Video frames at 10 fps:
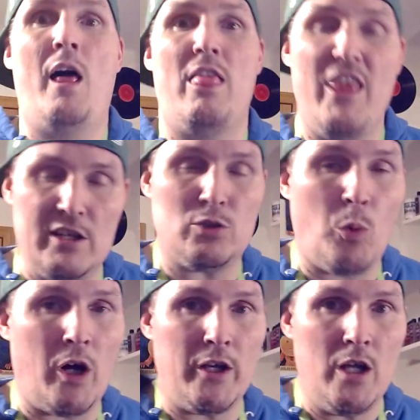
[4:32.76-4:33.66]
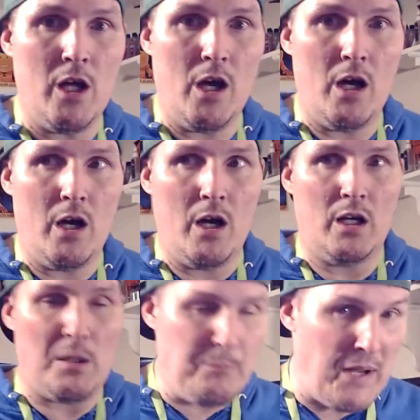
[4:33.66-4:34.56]
This one,
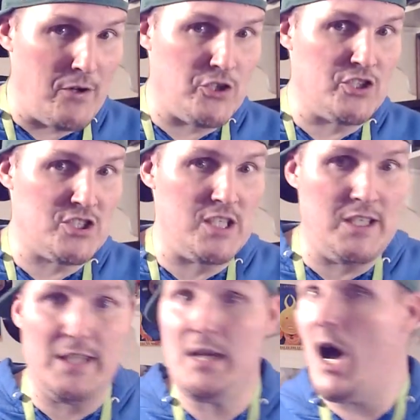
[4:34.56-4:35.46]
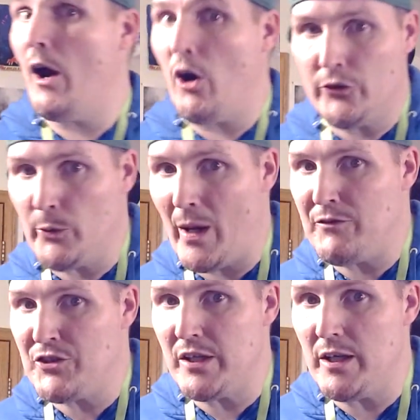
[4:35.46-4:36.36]
compared to the CD, I also have
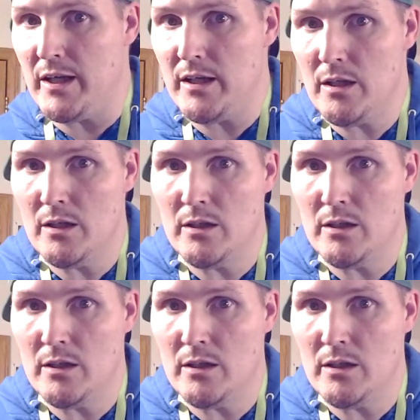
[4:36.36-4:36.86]
the CD.